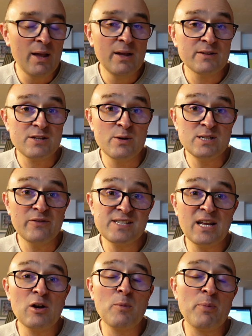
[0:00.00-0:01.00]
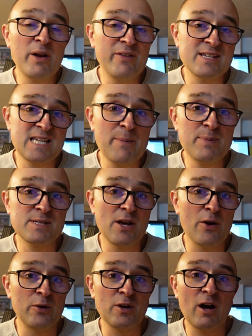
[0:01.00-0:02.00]
So as you've seen on a previous
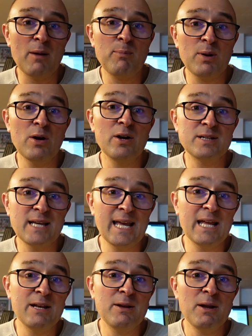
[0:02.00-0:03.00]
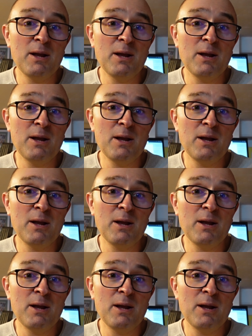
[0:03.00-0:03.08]
episode, I plugged in